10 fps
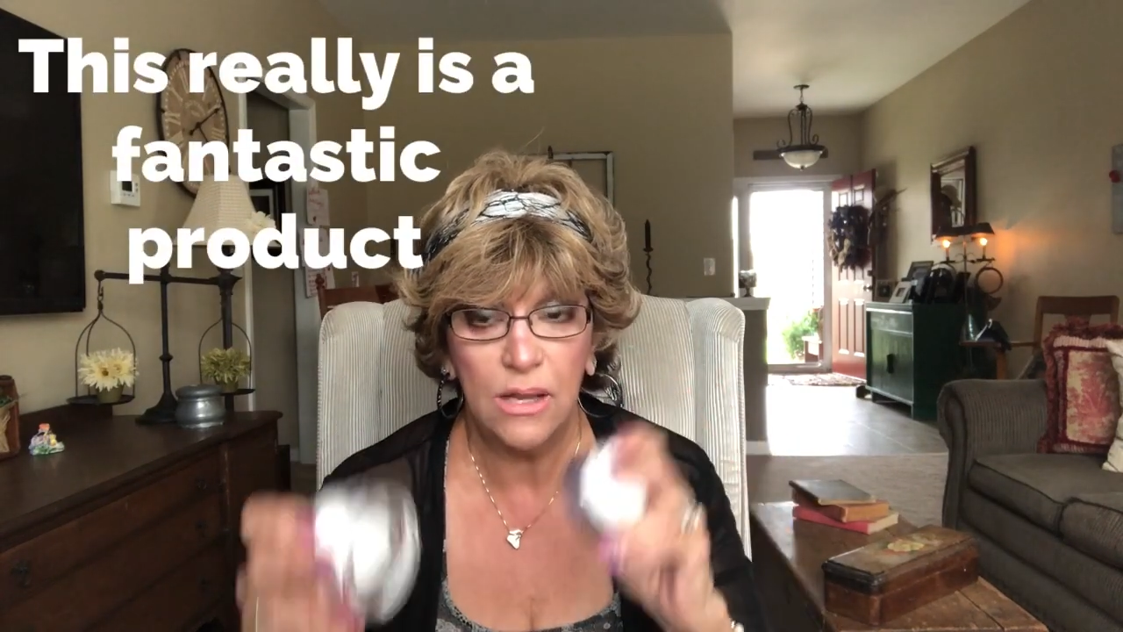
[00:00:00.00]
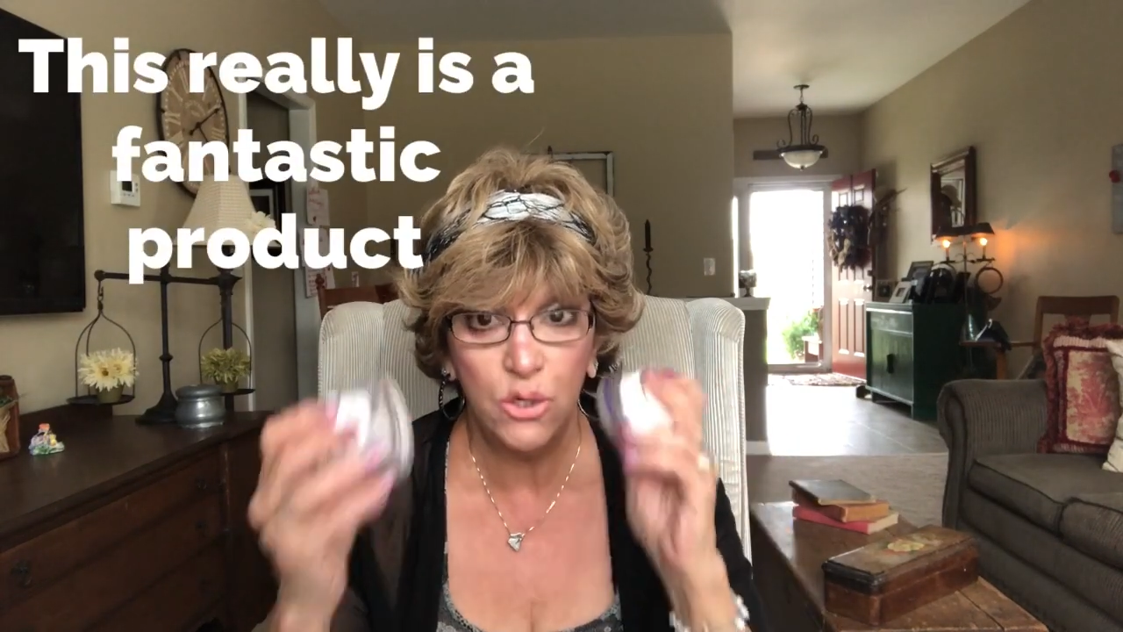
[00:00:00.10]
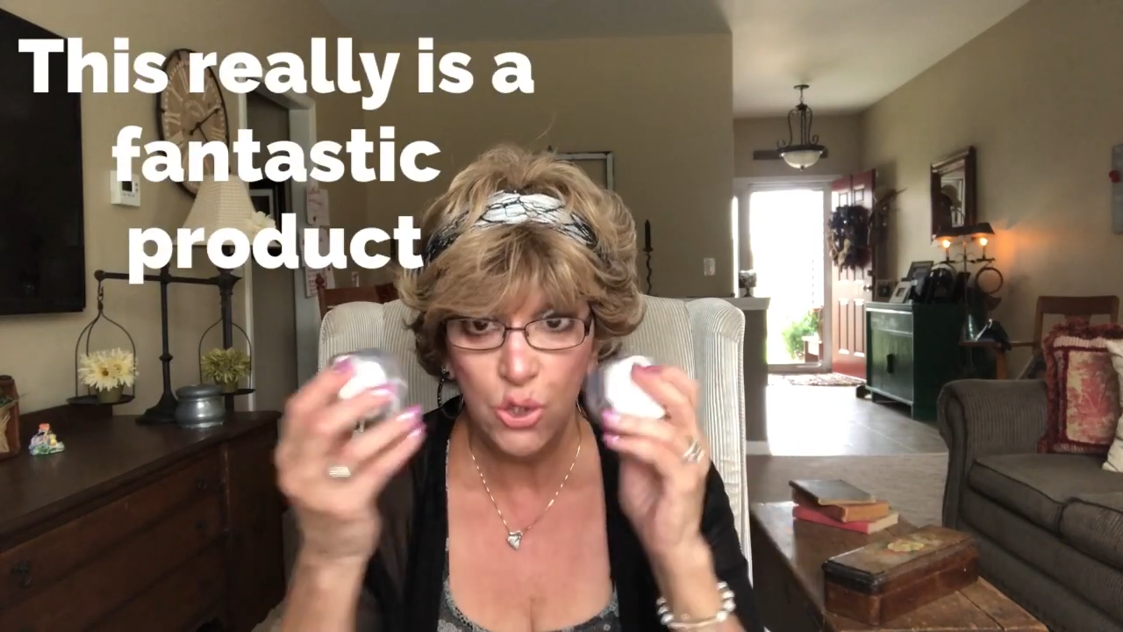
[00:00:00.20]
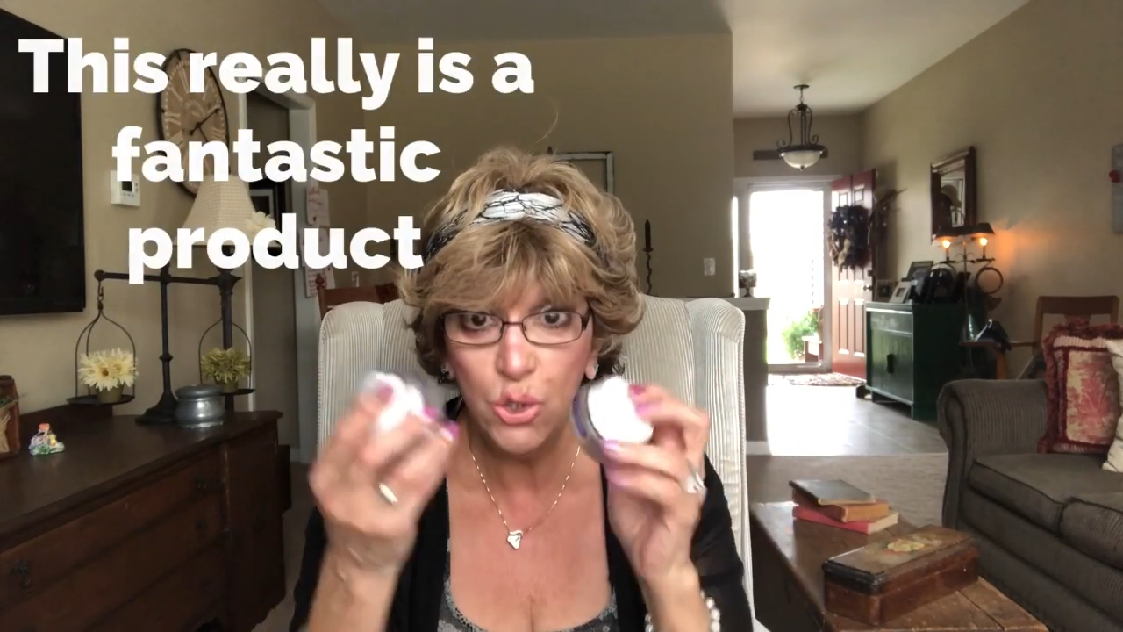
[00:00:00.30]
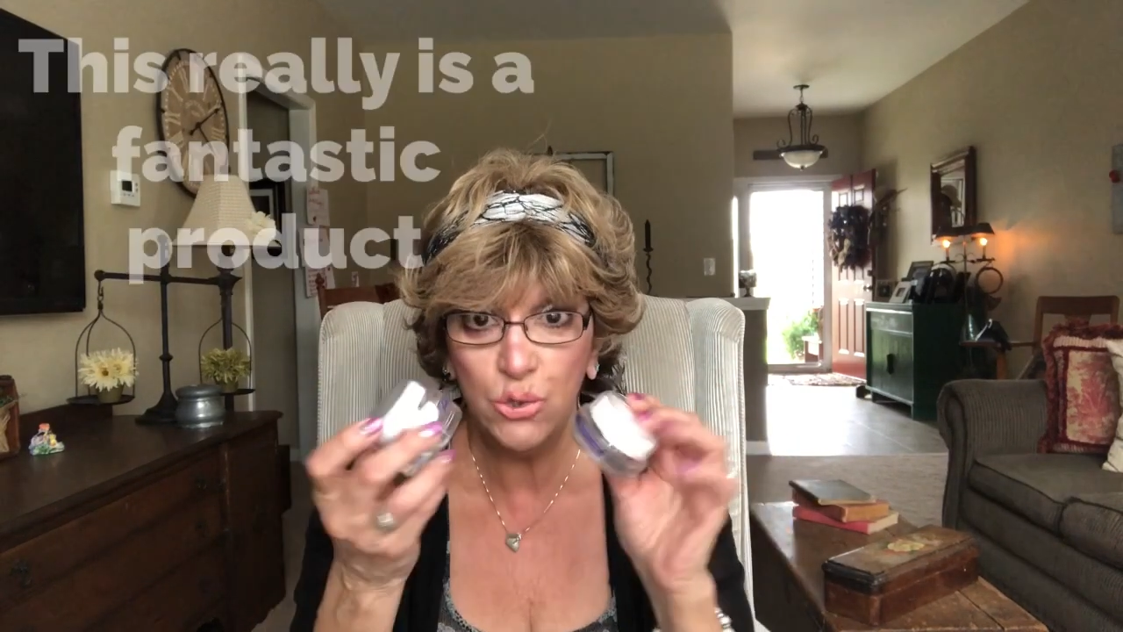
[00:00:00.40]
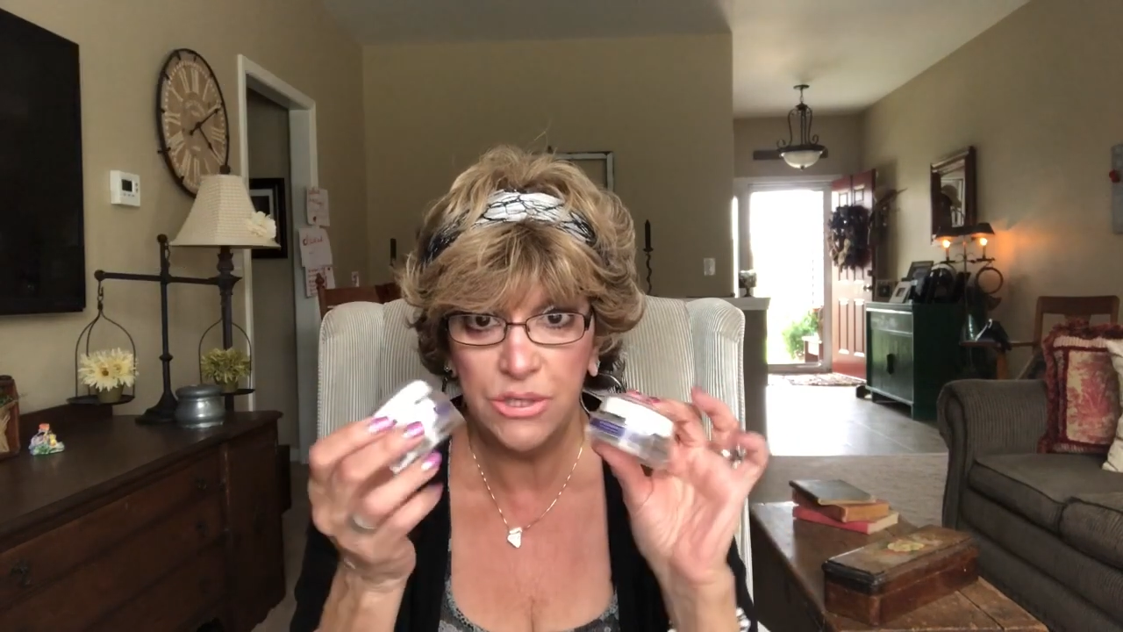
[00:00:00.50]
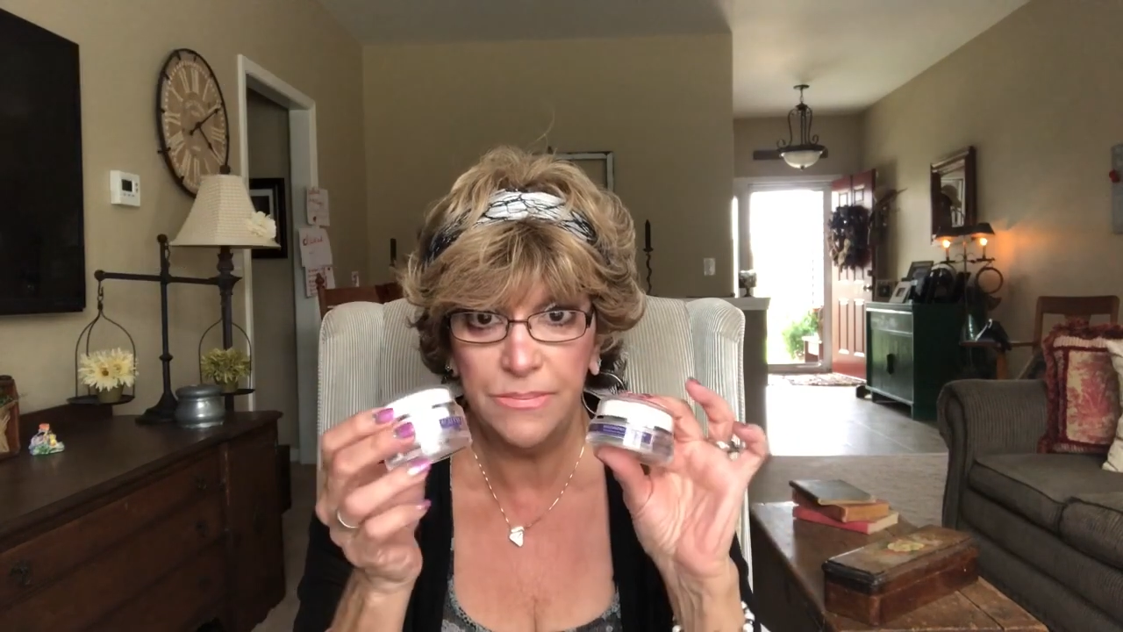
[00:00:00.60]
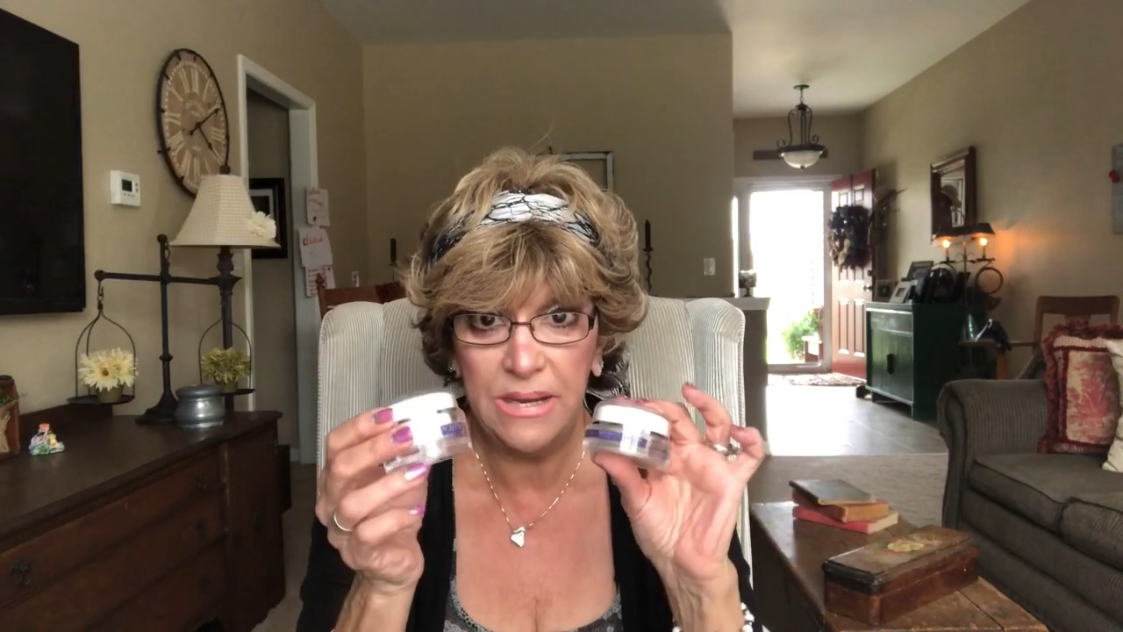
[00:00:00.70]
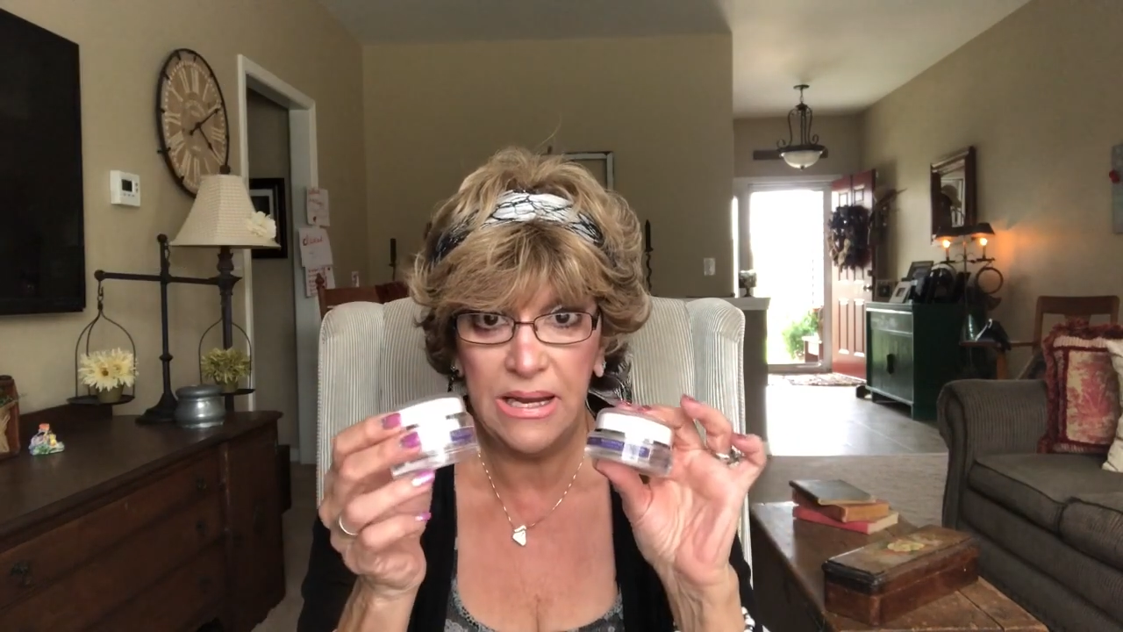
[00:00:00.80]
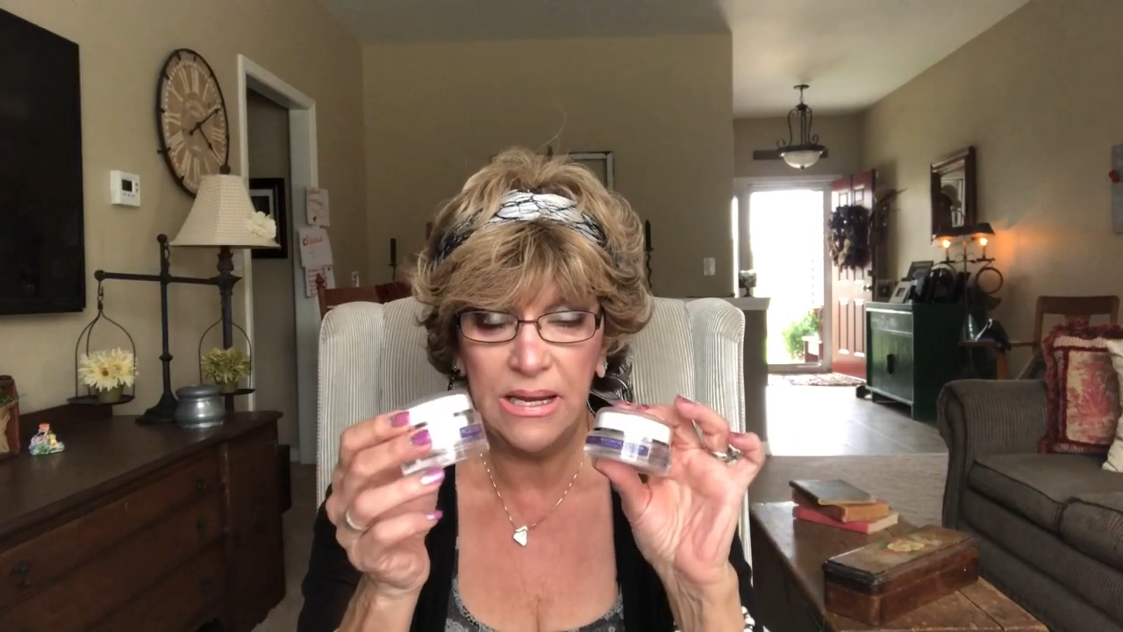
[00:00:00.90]
new to
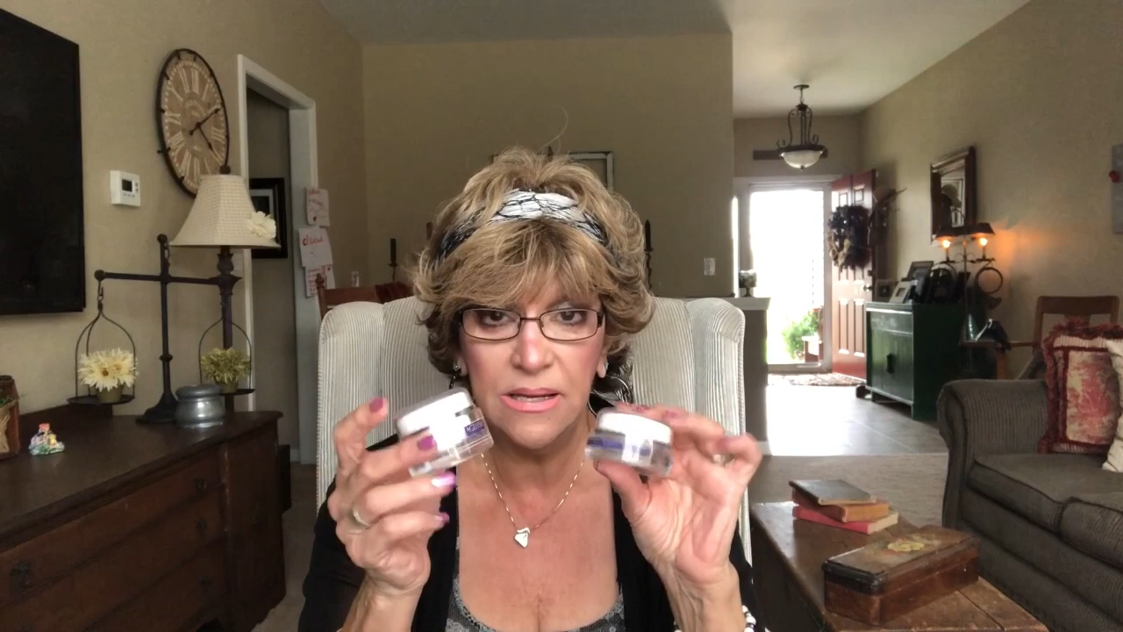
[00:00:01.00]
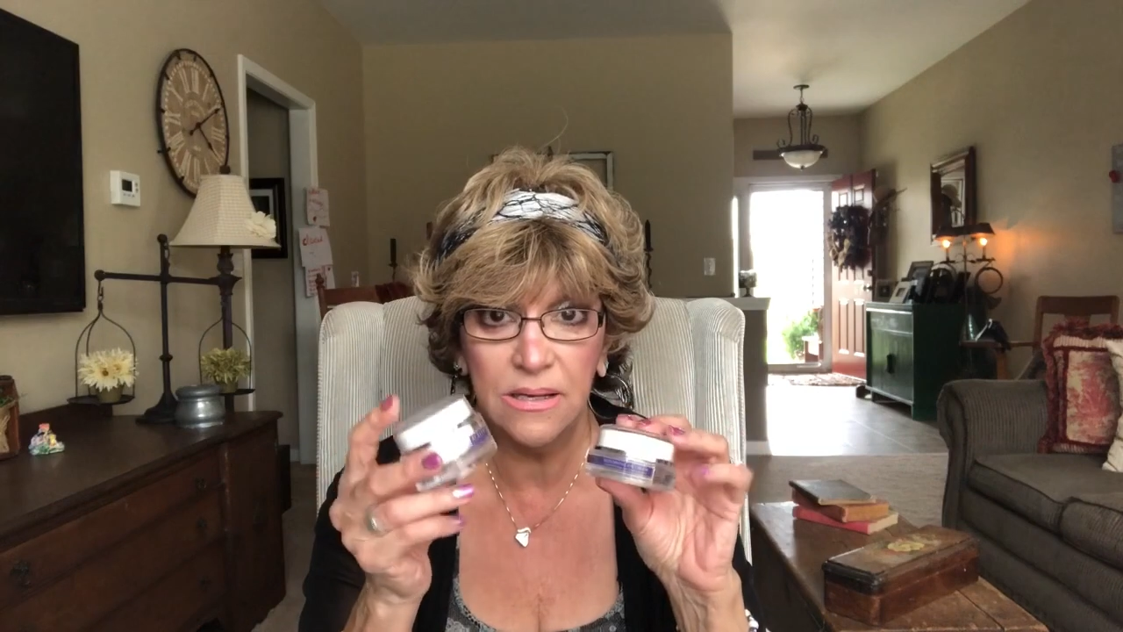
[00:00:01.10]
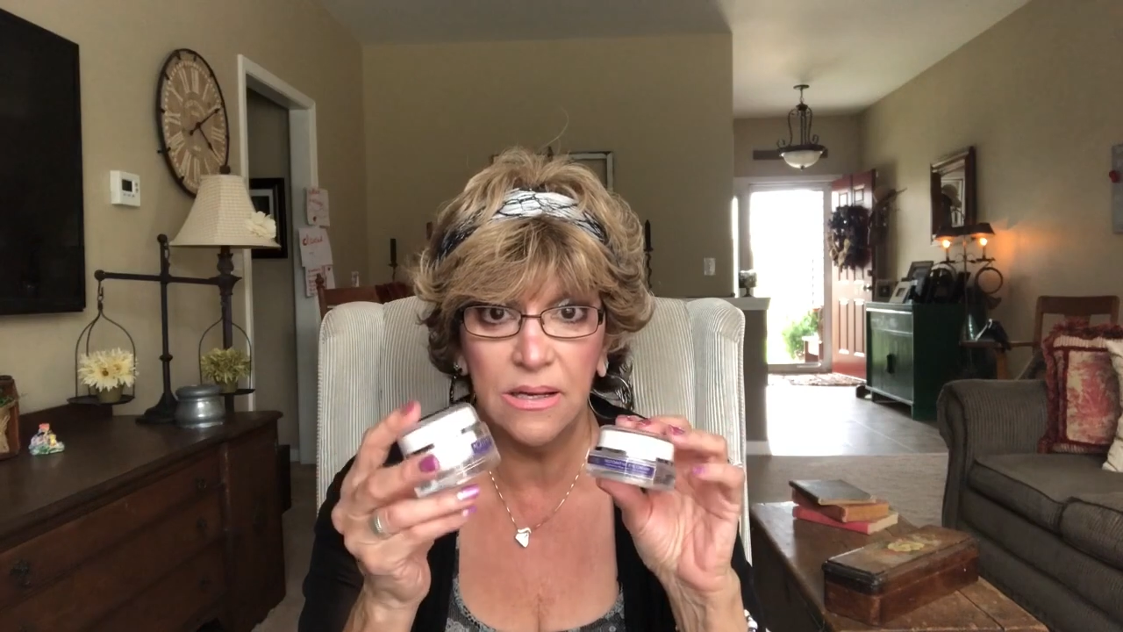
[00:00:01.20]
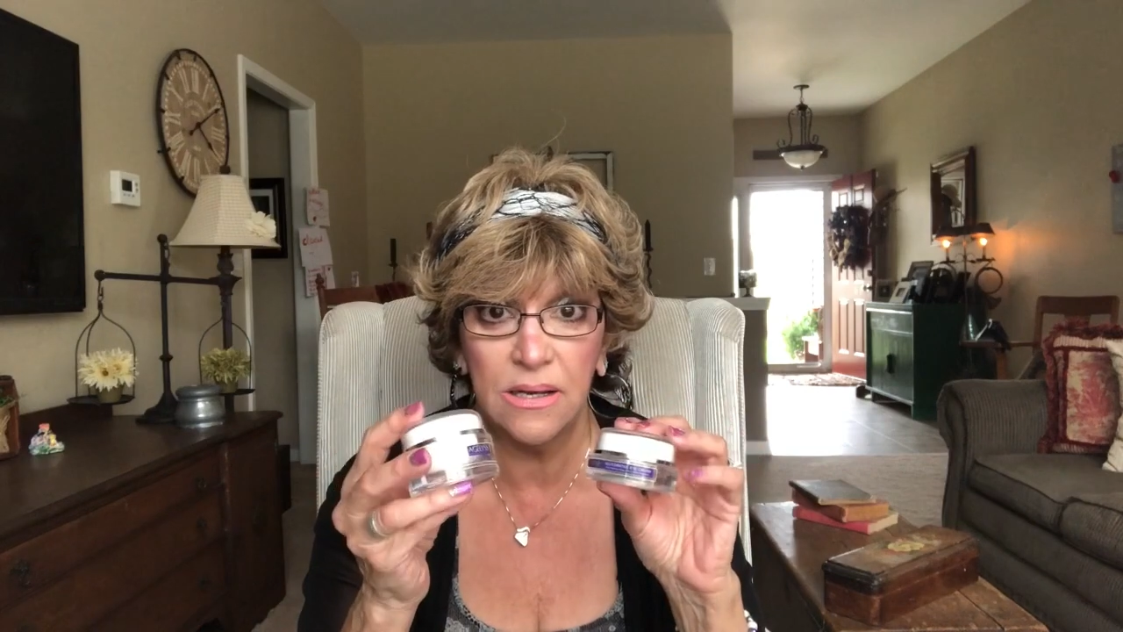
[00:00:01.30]
me